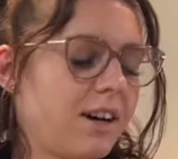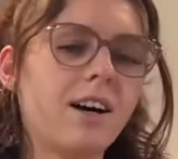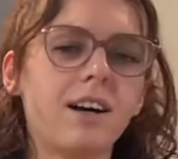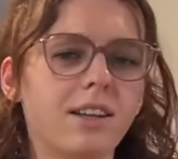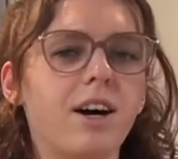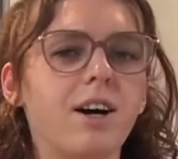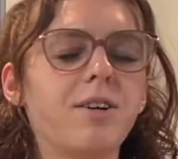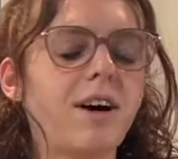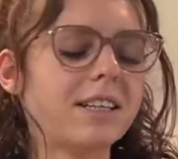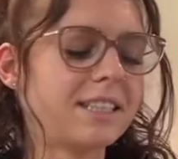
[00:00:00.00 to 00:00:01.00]

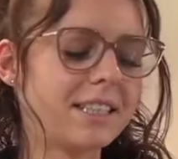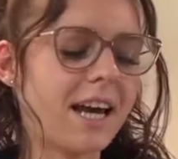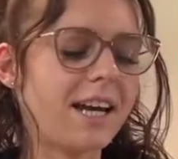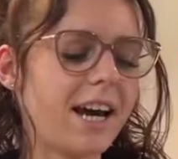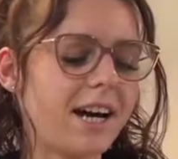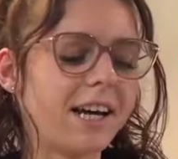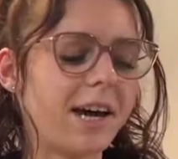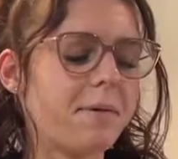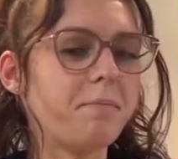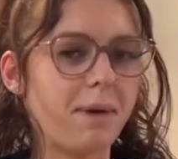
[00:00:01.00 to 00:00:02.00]
Hello. Today I
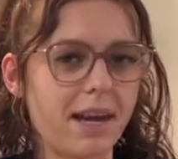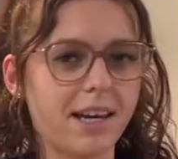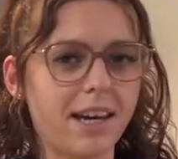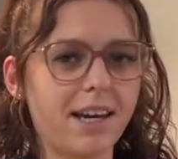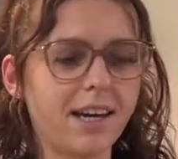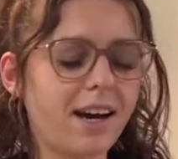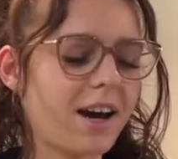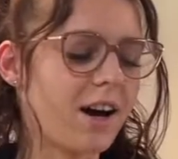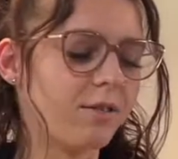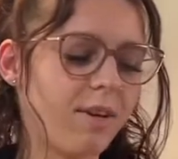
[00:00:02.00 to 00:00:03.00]
am baking
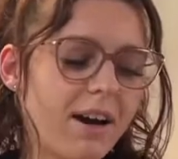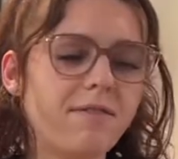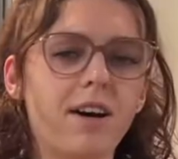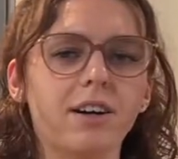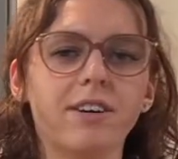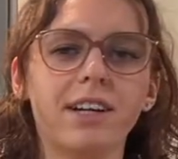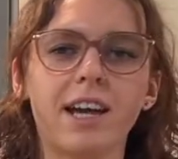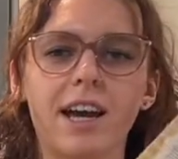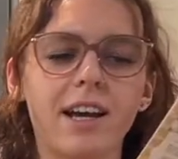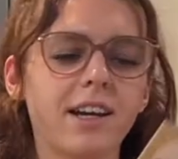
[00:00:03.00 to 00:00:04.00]
a red velvet
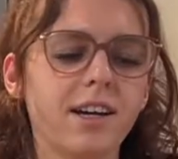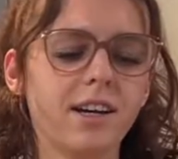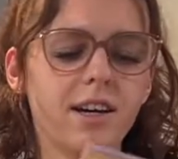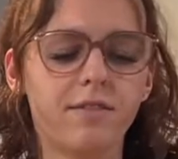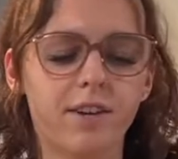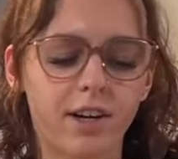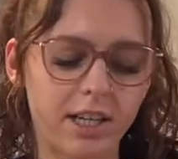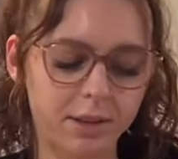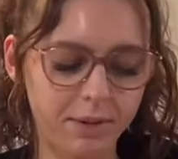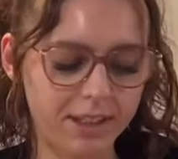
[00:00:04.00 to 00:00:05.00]
cake. For
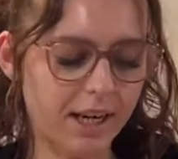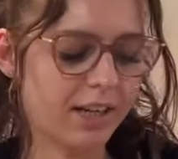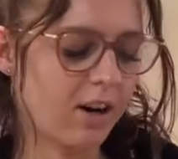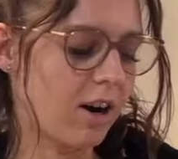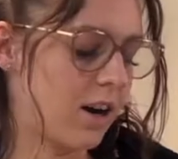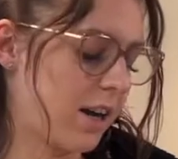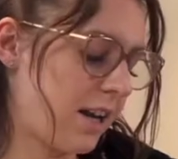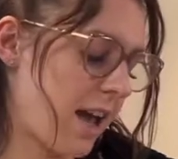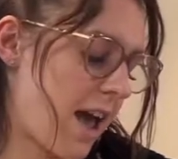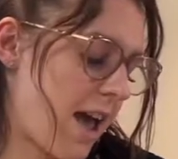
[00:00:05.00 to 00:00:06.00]
Christmas, I got
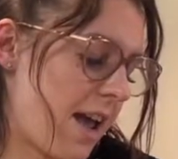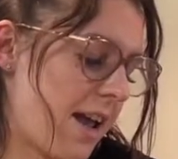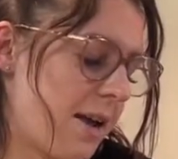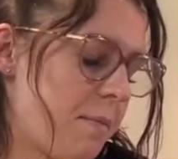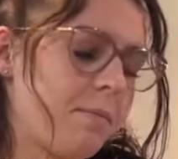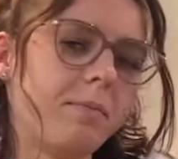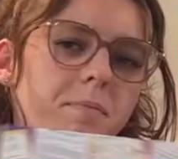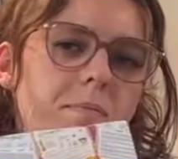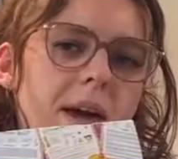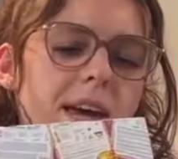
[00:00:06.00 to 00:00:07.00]
a
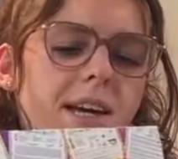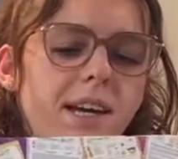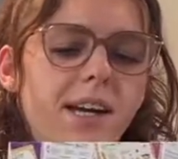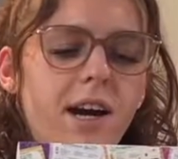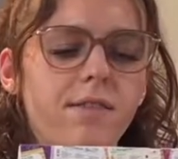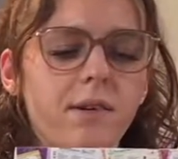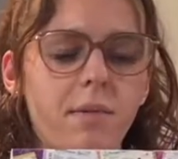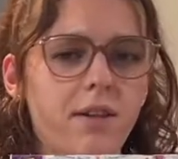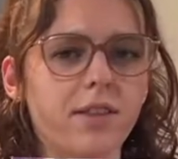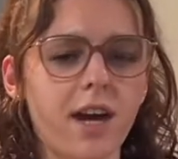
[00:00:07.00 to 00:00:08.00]
baking of the
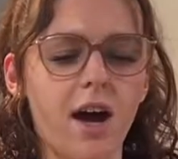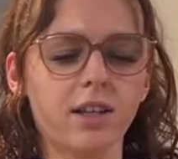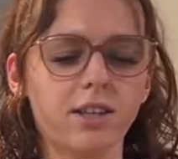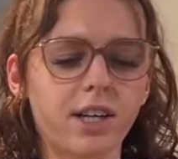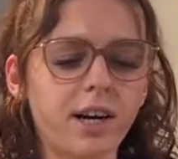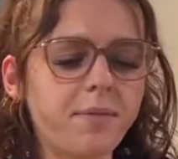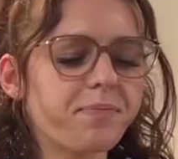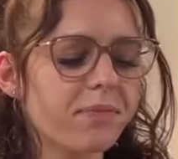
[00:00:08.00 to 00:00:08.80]
month calendar.